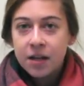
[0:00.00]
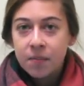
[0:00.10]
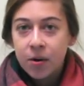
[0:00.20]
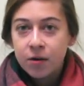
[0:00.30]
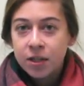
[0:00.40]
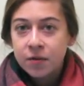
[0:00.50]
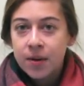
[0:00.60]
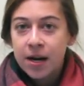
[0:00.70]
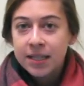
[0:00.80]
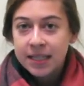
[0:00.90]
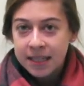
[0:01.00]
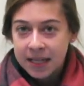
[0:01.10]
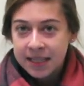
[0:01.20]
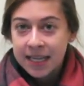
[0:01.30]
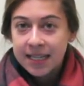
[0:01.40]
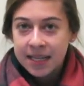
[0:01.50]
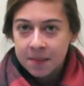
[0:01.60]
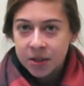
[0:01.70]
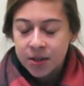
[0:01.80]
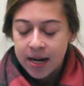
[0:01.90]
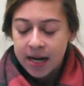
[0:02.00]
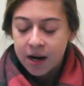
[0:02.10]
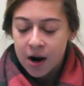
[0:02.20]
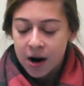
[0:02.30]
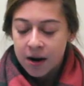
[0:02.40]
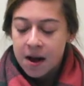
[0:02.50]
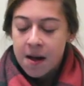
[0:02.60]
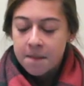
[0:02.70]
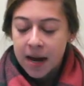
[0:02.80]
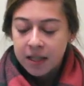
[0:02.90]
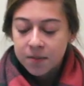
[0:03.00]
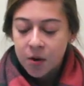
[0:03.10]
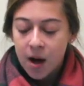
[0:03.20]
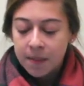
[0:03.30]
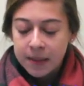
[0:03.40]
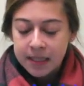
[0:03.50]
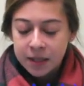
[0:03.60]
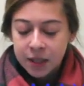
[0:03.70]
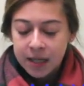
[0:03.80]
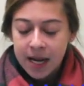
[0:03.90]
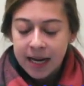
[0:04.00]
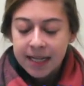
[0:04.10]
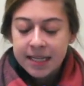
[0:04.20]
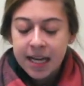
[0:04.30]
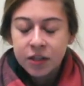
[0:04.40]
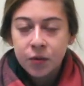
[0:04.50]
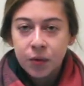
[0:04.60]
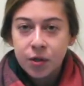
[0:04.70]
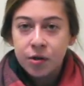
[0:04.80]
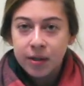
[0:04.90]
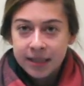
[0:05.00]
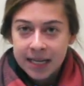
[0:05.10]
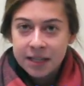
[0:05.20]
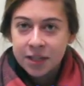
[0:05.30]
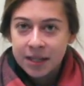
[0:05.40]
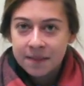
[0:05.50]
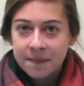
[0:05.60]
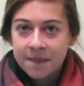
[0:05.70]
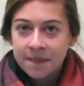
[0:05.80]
The approaches we are discussing and demonstrating are maximal opposition and contextual utilization.